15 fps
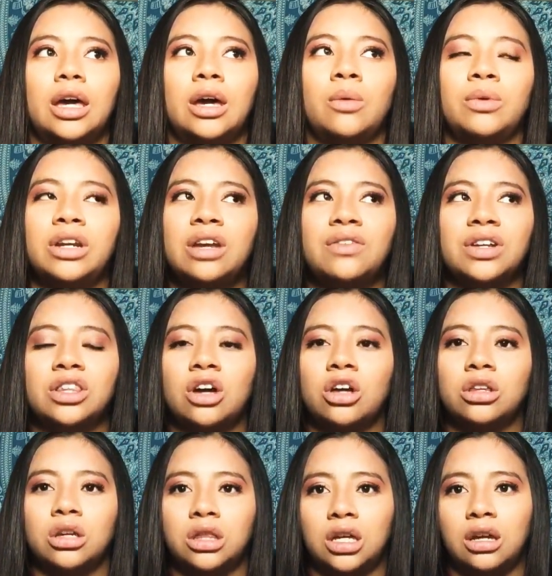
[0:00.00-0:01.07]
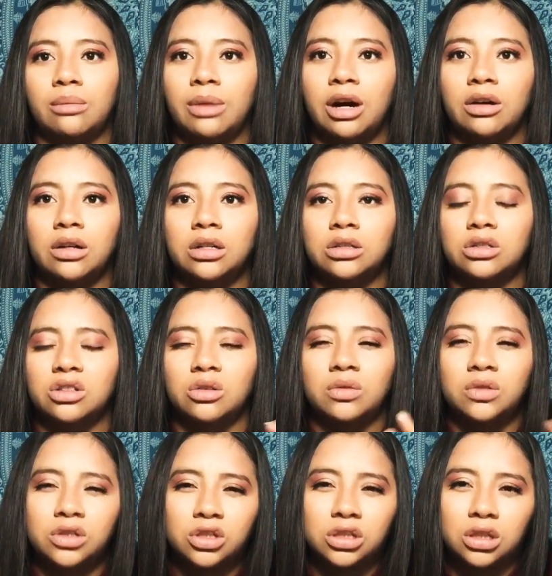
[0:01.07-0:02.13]
And we never thought nothing about it, so we
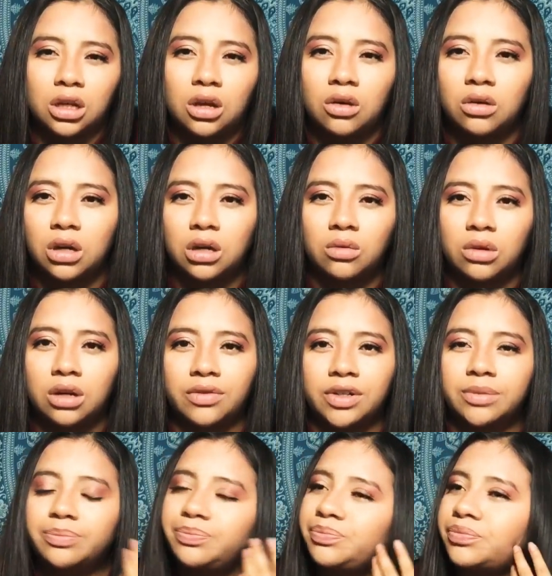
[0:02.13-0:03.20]
were just like, okay, whatever.